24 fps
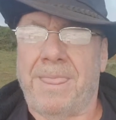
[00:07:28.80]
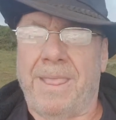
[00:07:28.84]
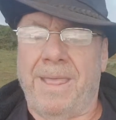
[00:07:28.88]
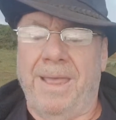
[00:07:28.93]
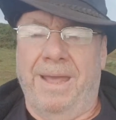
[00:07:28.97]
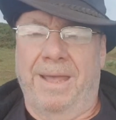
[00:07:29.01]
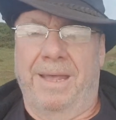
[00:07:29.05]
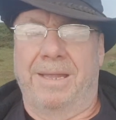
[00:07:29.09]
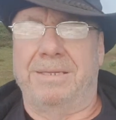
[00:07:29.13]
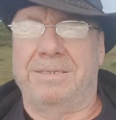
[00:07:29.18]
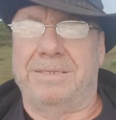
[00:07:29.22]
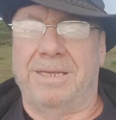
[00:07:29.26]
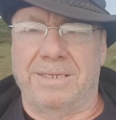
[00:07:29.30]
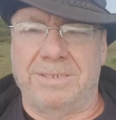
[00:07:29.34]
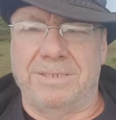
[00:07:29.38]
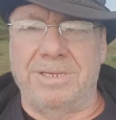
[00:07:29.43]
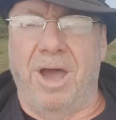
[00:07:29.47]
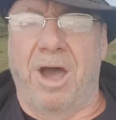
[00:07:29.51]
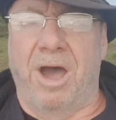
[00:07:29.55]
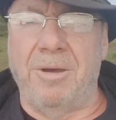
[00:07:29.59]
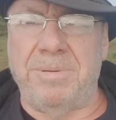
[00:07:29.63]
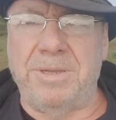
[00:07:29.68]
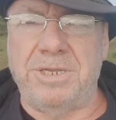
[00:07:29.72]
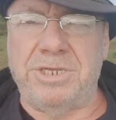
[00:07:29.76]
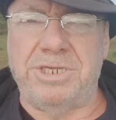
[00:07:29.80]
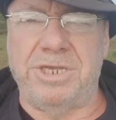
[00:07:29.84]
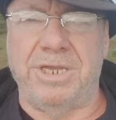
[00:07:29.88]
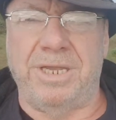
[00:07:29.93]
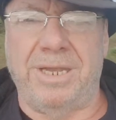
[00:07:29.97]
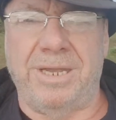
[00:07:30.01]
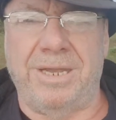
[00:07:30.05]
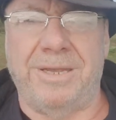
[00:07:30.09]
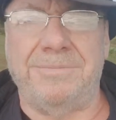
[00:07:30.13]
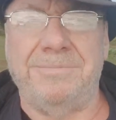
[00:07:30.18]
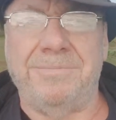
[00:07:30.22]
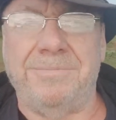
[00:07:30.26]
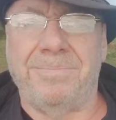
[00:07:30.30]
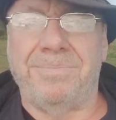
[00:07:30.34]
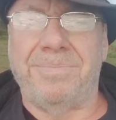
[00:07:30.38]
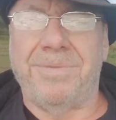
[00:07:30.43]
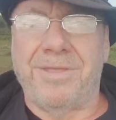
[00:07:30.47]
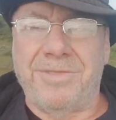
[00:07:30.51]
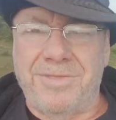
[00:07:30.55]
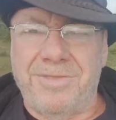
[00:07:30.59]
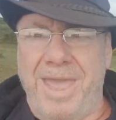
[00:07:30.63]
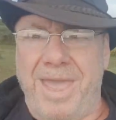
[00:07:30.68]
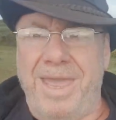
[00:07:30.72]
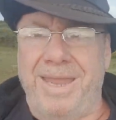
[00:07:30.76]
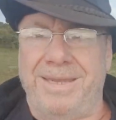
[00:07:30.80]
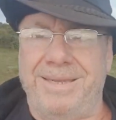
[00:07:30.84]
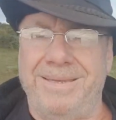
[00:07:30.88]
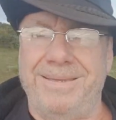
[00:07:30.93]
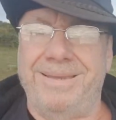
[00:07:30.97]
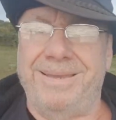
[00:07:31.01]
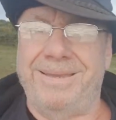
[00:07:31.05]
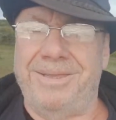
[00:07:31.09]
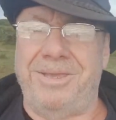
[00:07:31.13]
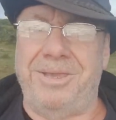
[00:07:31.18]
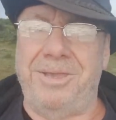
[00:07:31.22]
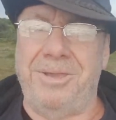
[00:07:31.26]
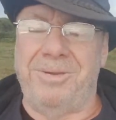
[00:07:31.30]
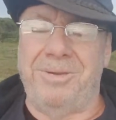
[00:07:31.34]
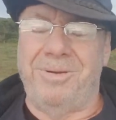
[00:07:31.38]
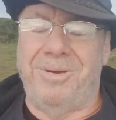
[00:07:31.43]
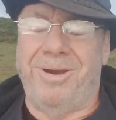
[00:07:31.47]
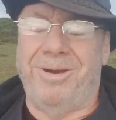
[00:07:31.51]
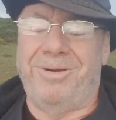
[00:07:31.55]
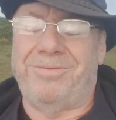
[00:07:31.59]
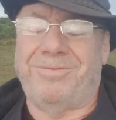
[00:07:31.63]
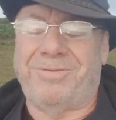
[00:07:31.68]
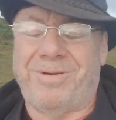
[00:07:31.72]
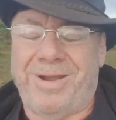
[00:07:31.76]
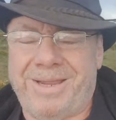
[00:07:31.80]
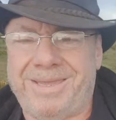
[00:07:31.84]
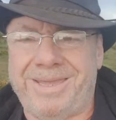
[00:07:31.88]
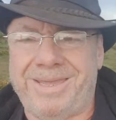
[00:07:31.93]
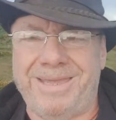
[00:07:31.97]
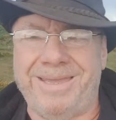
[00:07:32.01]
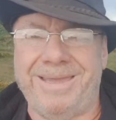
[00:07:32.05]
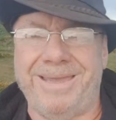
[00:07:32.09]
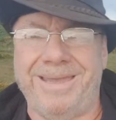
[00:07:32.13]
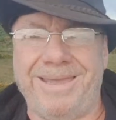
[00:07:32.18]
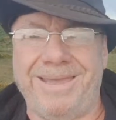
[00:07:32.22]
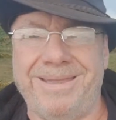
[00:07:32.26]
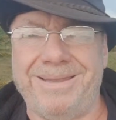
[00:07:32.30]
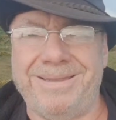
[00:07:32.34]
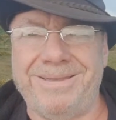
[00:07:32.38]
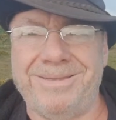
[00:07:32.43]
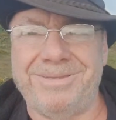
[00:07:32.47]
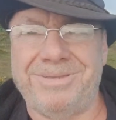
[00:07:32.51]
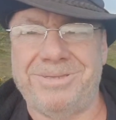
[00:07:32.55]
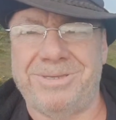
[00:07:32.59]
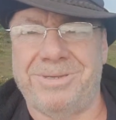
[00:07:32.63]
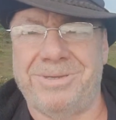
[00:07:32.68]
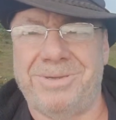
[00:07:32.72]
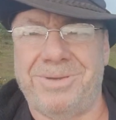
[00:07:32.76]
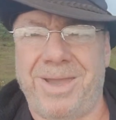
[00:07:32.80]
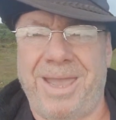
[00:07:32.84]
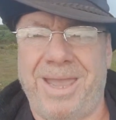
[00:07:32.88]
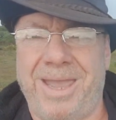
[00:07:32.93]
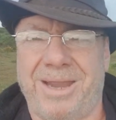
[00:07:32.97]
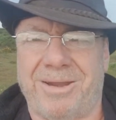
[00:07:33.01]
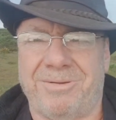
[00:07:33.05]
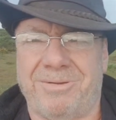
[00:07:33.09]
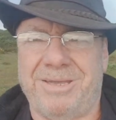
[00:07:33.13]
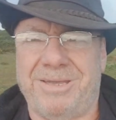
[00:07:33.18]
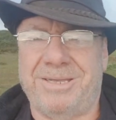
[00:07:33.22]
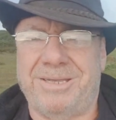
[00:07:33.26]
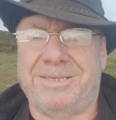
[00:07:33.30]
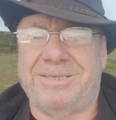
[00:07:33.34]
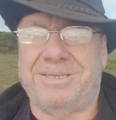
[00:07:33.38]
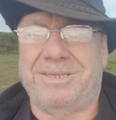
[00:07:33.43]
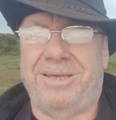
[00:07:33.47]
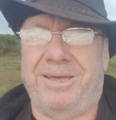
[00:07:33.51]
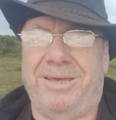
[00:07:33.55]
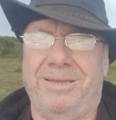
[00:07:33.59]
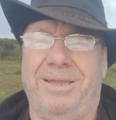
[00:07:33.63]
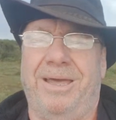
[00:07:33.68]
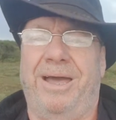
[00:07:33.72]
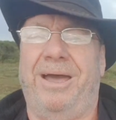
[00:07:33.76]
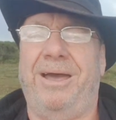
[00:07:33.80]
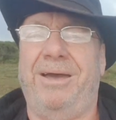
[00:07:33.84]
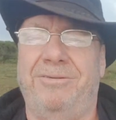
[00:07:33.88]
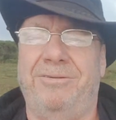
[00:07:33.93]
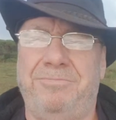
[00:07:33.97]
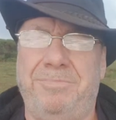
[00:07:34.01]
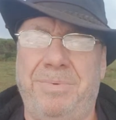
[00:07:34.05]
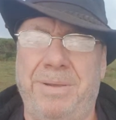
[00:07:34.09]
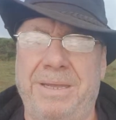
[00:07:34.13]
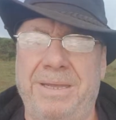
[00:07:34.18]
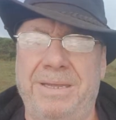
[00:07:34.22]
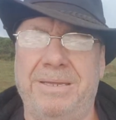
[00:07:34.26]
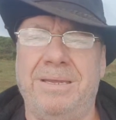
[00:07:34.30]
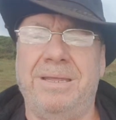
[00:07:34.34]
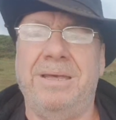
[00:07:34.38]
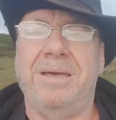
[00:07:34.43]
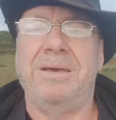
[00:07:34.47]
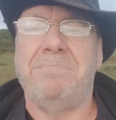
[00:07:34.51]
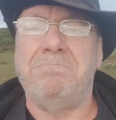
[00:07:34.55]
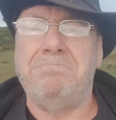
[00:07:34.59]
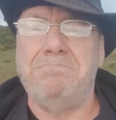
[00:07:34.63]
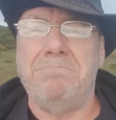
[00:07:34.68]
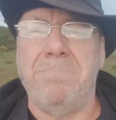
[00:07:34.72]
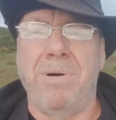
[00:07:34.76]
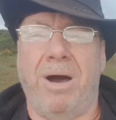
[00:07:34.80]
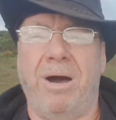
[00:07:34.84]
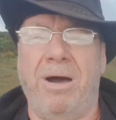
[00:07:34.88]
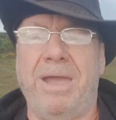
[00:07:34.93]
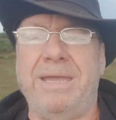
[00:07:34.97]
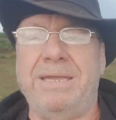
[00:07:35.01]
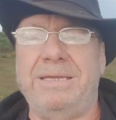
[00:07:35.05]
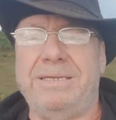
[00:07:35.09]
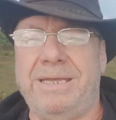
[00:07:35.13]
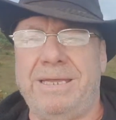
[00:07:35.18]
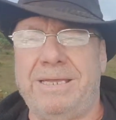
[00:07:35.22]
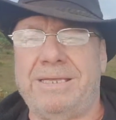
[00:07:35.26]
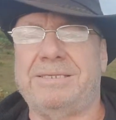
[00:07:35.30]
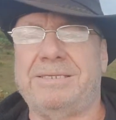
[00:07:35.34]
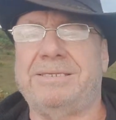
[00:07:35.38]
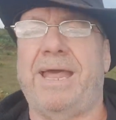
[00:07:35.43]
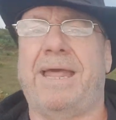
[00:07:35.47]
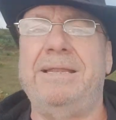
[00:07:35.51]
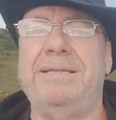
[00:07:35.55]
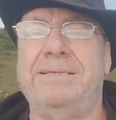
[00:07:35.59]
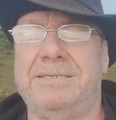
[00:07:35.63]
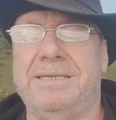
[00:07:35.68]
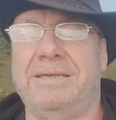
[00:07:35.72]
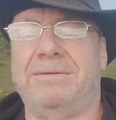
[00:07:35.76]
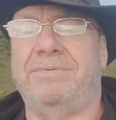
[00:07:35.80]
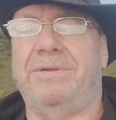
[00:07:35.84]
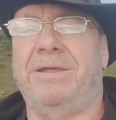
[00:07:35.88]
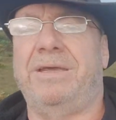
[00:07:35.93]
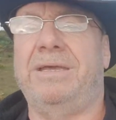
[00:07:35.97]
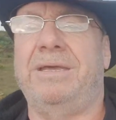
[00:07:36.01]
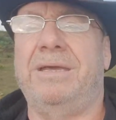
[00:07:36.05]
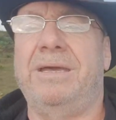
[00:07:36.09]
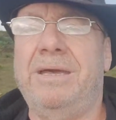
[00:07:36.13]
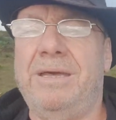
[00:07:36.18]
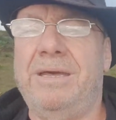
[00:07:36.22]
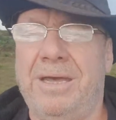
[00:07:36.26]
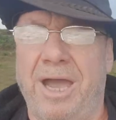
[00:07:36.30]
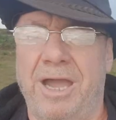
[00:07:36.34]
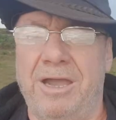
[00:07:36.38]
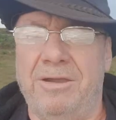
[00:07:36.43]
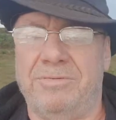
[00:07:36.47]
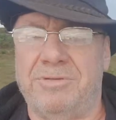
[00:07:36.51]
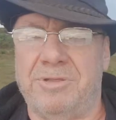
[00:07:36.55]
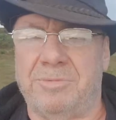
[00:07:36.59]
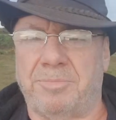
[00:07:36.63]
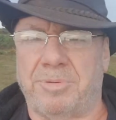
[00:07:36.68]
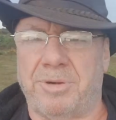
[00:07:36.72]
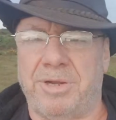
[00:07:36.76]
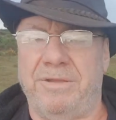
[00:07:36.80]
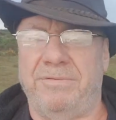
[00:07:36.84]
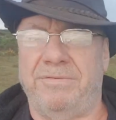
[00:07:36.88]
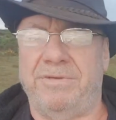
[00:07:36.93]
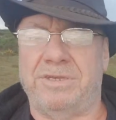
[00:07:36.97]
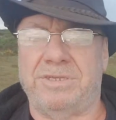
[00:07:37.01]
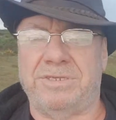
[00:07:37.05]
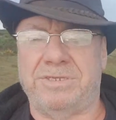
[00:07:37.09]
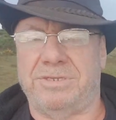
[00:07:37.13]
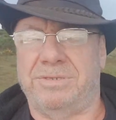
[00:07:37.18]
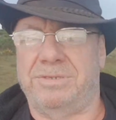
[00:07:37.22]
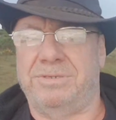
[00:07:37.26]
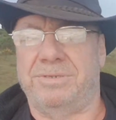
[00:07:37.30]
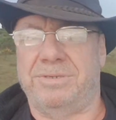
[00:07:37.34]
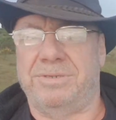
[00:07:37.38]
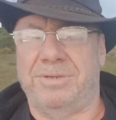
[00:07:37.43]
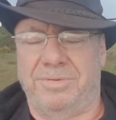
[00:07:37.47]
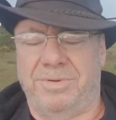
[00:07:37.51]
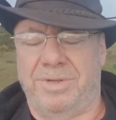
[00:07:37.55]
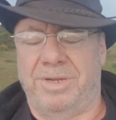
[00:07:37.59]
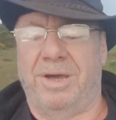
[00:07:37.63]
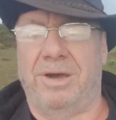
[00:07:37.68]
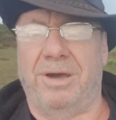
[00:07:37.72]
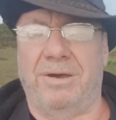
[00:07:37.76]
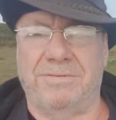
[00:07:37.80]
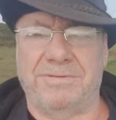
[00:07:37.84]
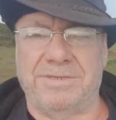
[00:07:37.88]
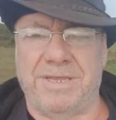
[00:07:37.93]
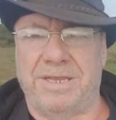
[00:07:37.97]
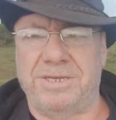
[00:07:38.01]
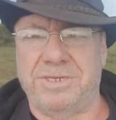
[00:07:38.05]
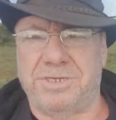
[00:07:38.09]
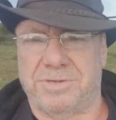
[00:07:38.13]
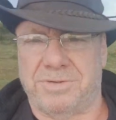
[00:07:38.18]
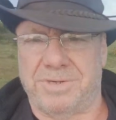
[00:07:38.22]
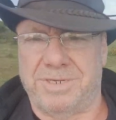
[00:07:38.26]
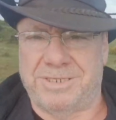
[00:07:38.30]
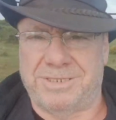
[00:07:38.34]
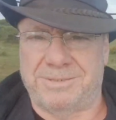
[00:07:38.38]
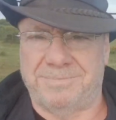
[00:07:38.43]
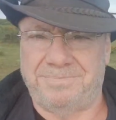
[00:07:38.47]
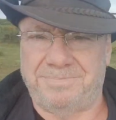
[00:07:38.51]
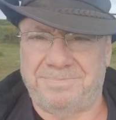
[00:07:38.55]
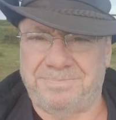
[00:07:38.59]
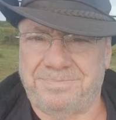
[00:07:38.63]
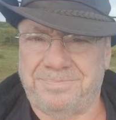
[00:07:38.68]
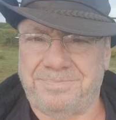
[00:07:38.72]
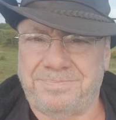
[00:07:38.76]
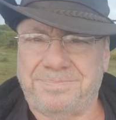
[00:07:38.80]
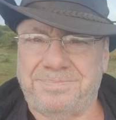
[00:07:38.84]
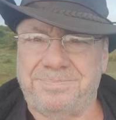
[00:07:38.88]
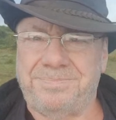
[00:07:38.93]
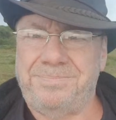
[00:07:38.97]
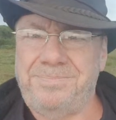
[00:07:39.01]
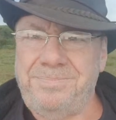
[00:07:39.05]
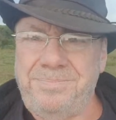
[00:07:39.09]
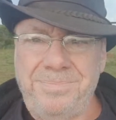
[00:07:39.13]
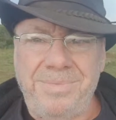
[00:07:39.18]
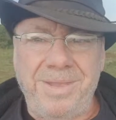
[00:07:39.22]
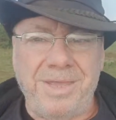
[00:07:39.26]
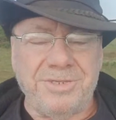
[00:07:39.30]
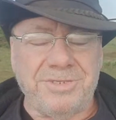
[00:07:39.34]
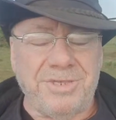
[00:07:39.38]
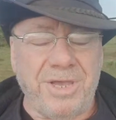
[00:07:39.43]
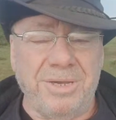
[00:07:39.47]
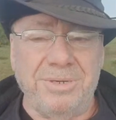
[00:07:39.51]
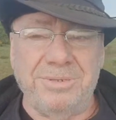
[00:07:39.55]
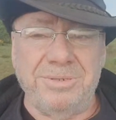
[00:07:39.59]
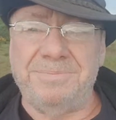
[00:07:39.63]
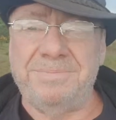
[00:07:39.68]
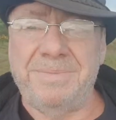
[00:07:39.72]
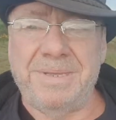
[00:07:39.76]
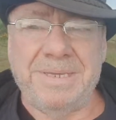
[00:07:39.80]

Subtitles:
and Derbyshire, then you are fracking into areas that have been mined extensively over the previous 2.5 centuries. So